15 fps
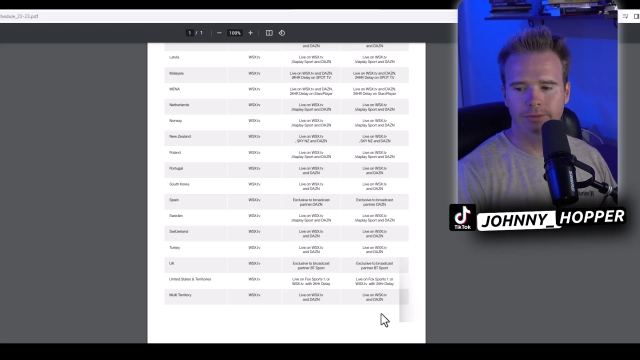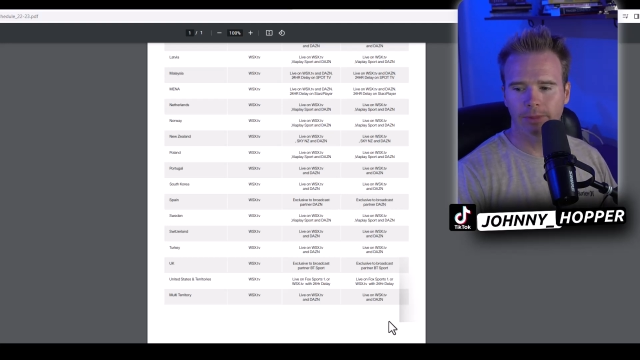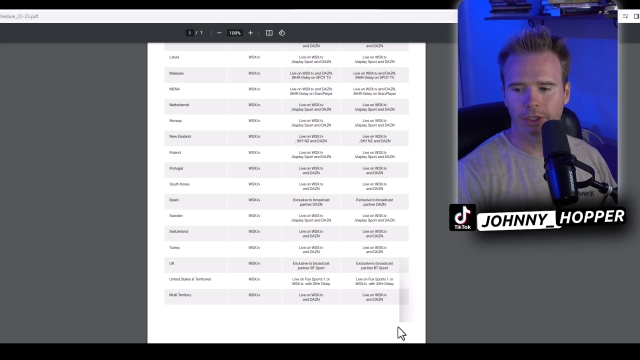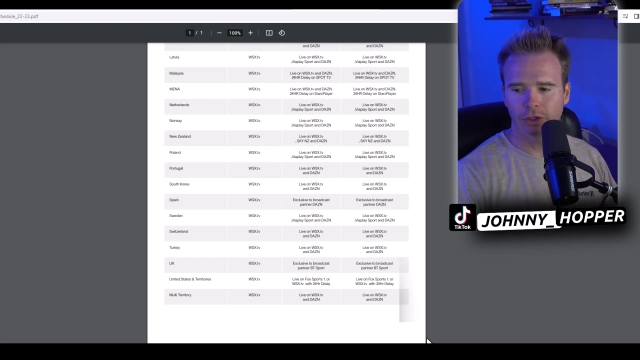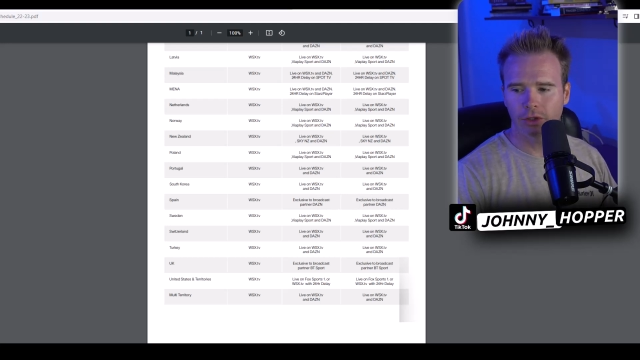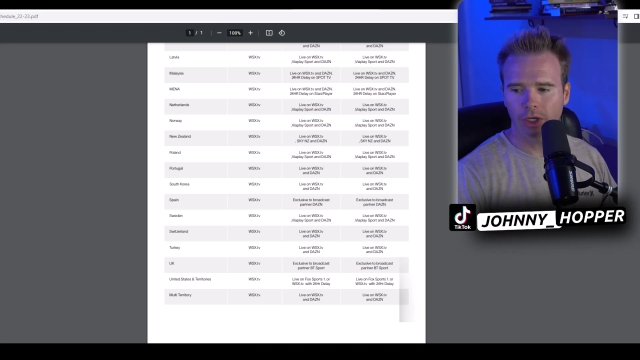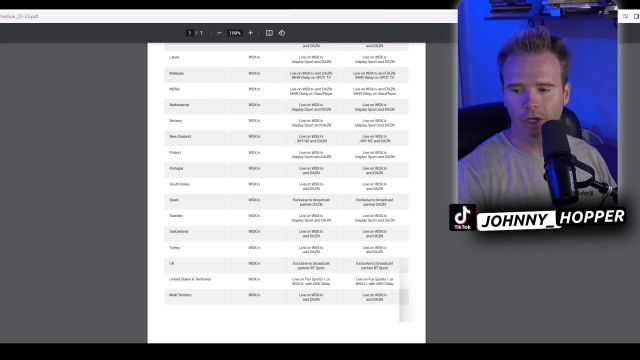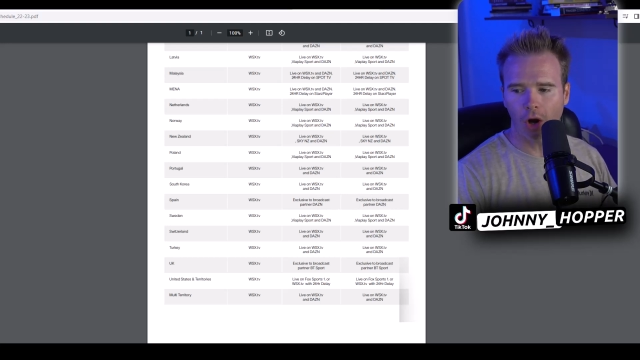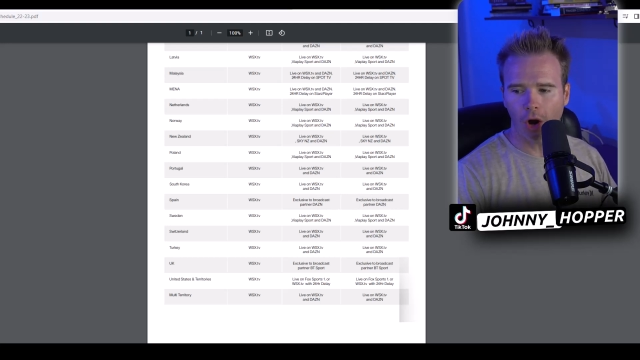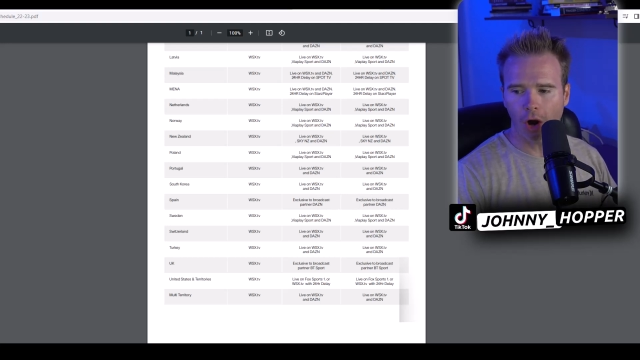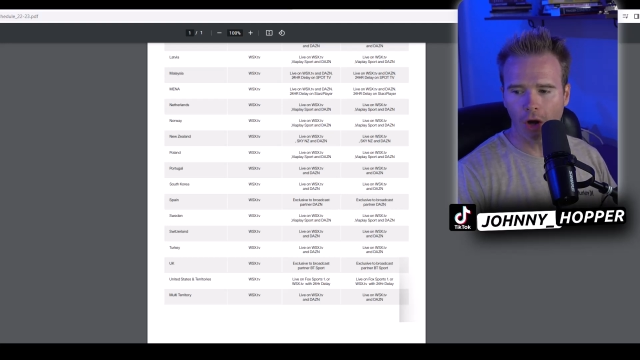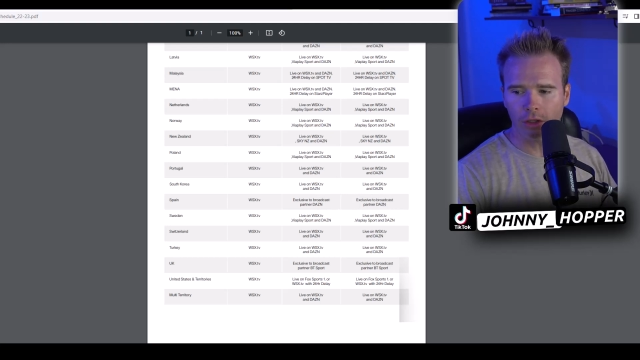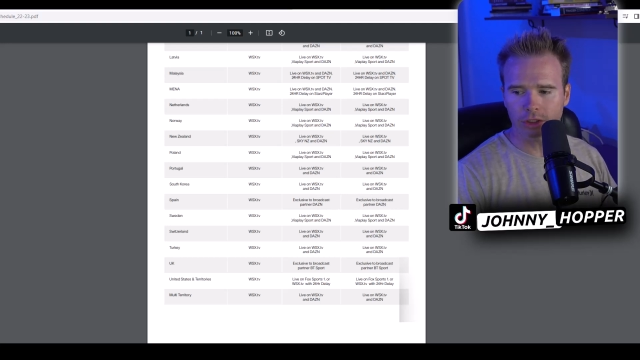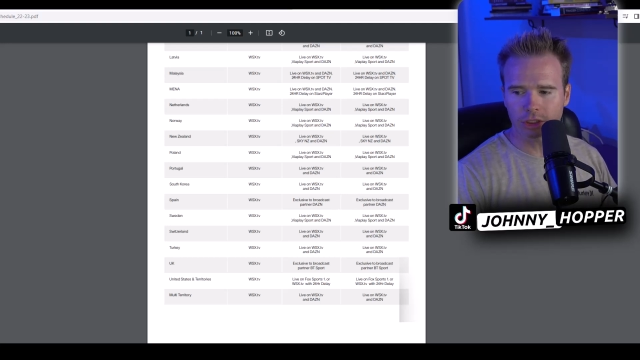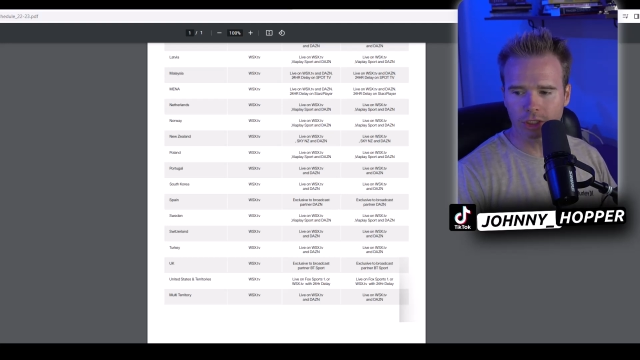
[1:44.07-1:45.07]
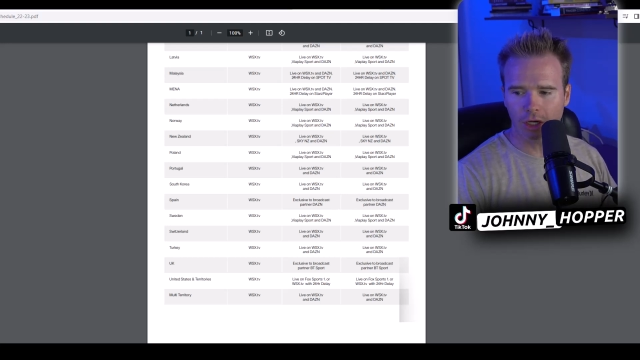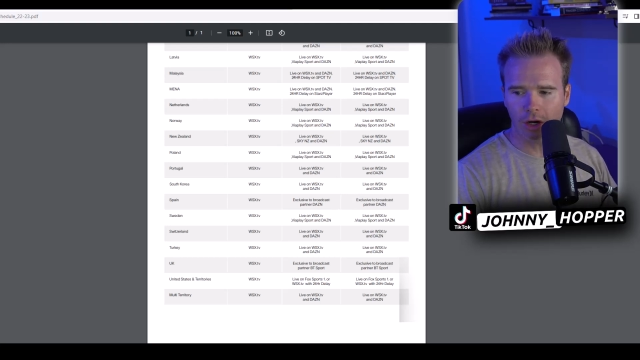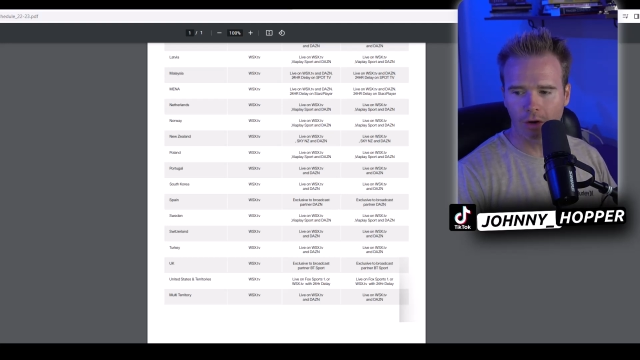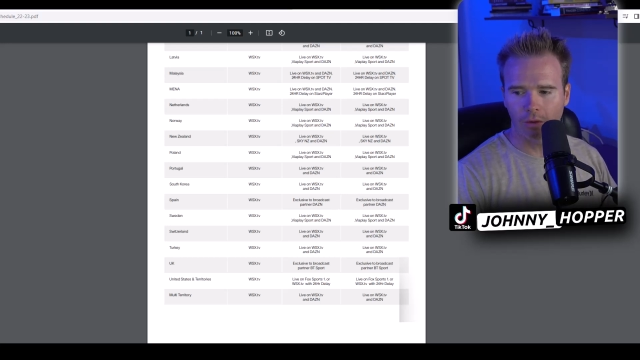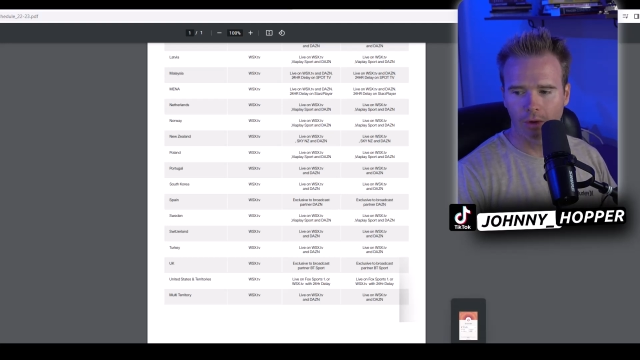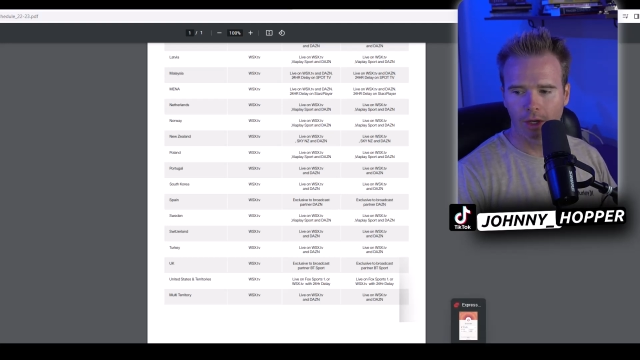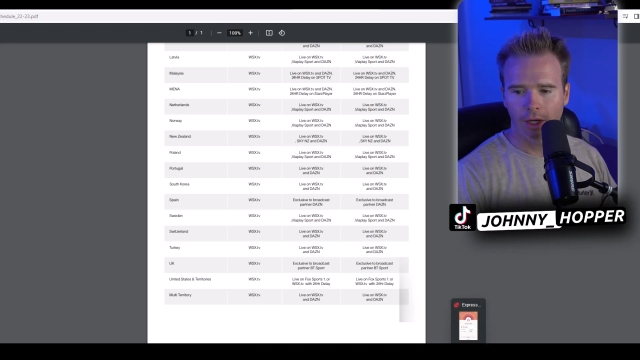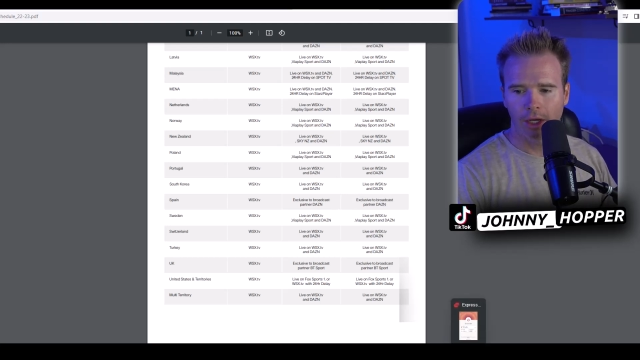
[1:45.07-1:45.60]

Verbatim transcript: But you could also